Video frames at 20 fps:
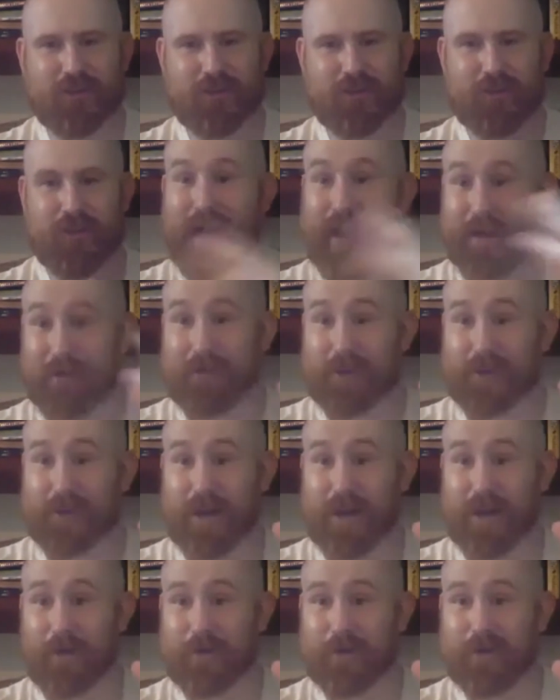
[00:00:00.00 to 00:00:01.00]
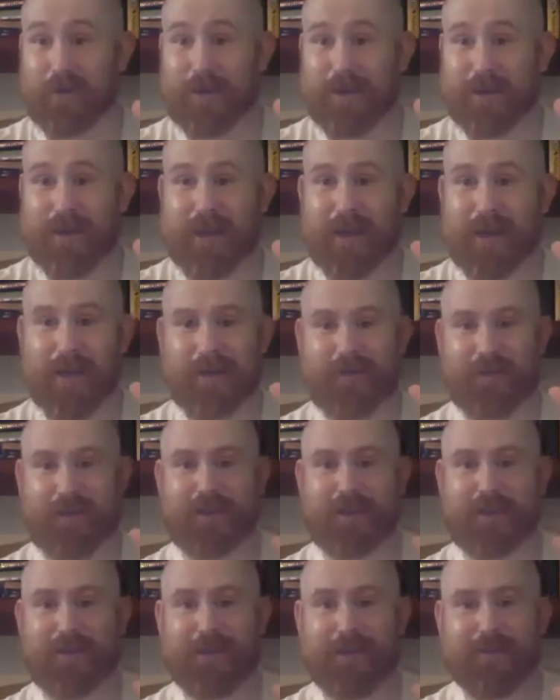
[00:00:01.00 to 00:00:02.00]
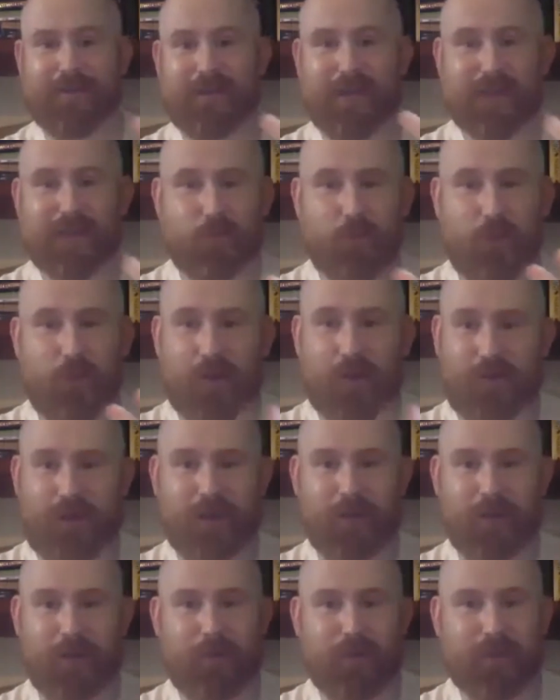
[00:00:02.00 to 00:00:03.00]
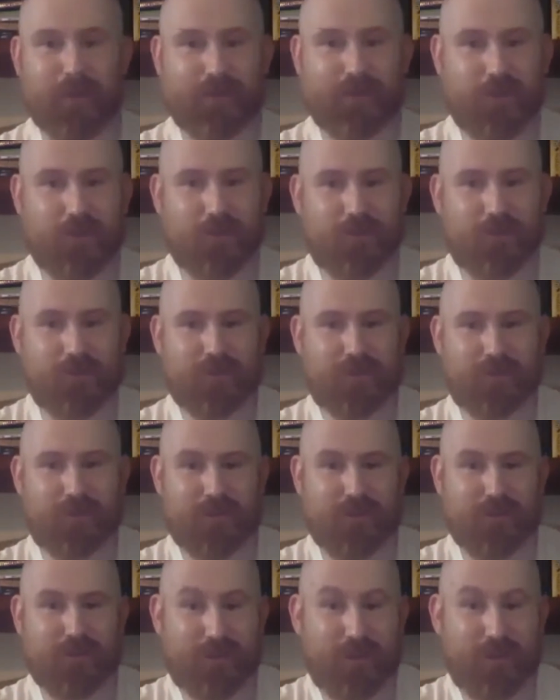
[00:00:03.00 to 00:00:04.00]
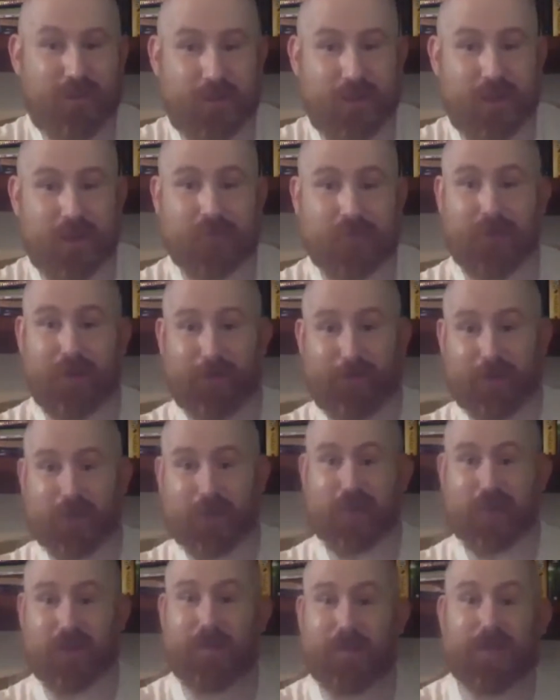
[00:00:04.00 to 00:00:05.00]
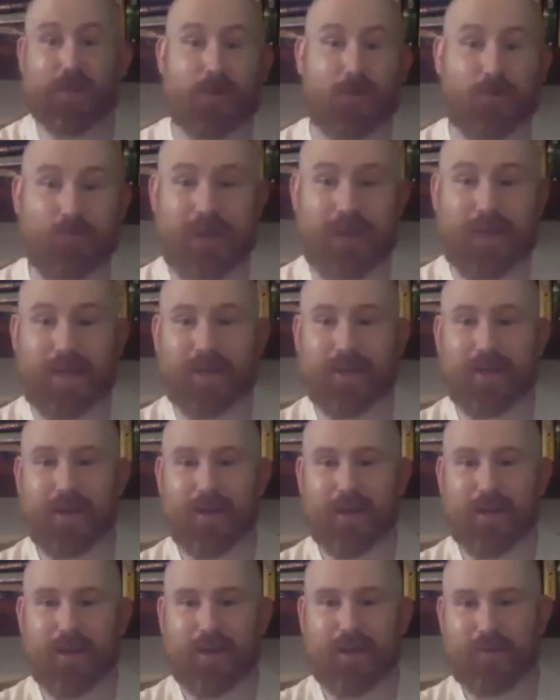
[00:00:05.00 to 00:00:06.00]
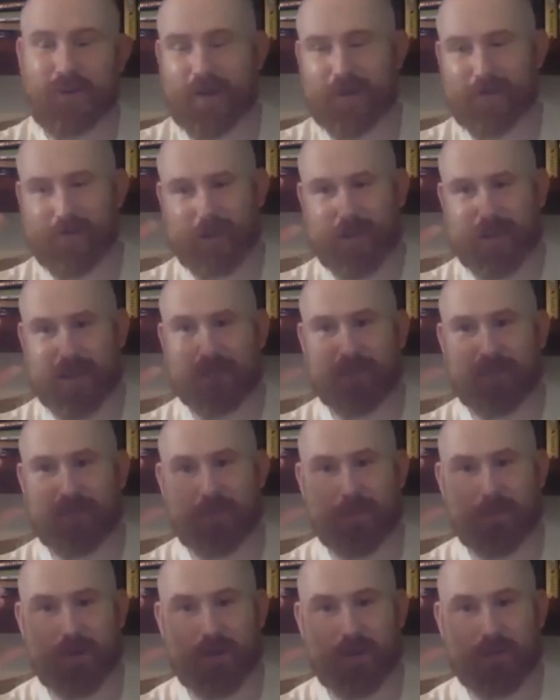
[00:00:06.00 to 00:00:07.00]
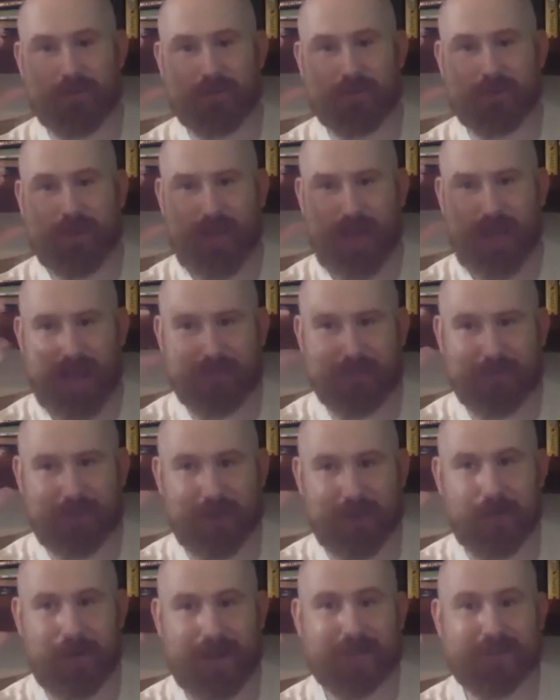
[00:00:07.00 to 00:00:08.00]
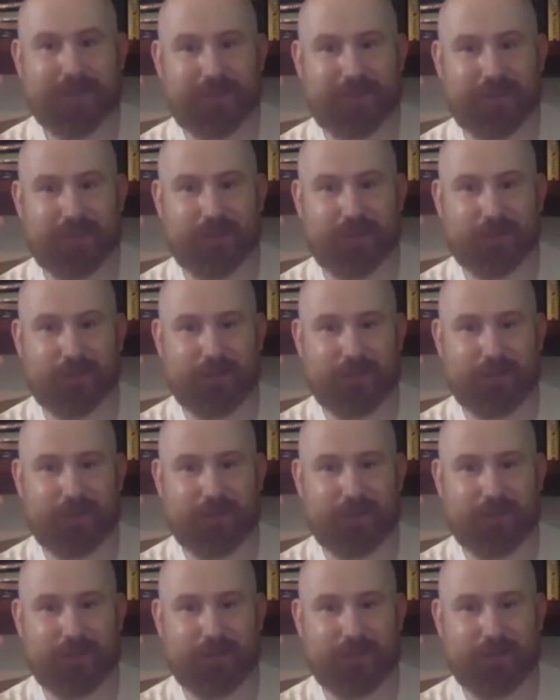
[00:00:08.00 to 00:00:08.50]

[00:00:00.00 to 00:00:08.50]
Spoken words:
have a go? And I think that's what I really want my students to do. You know, if I chuck them into a ring, if I haven't given them enough have a go attitude,